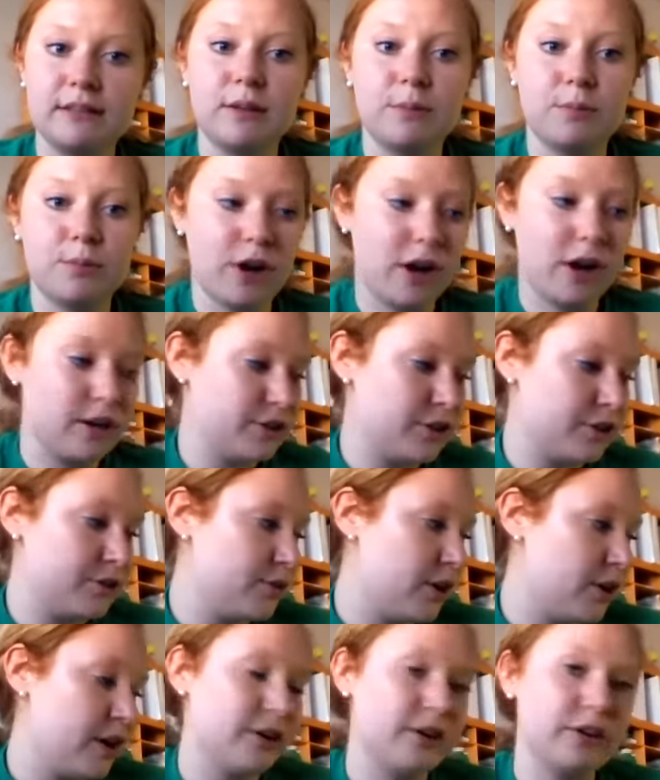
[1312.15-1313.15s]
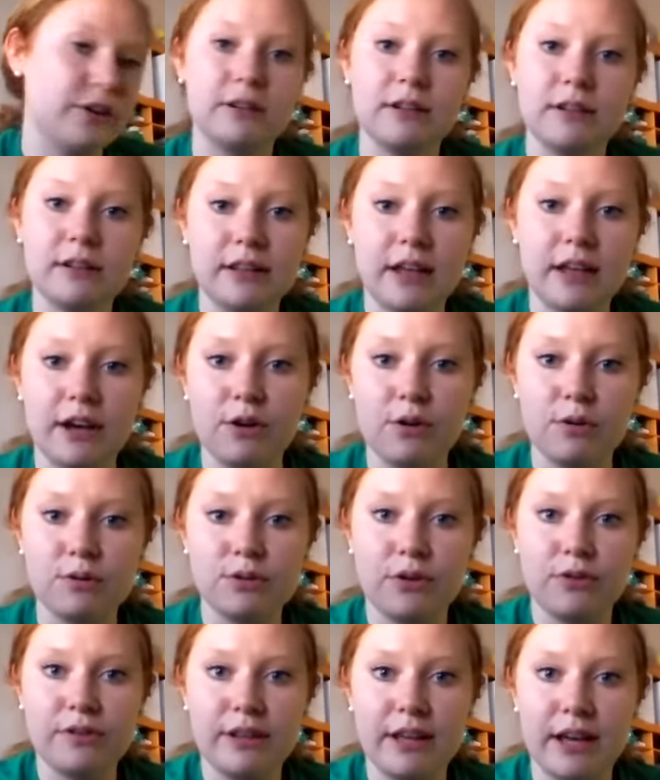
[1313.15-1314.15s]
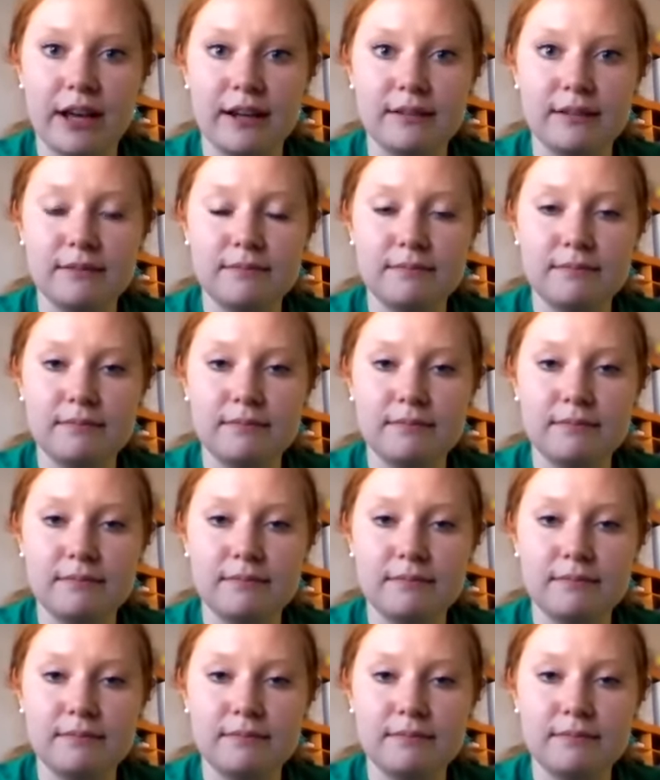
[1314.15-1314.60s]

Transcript: the project record that goes over that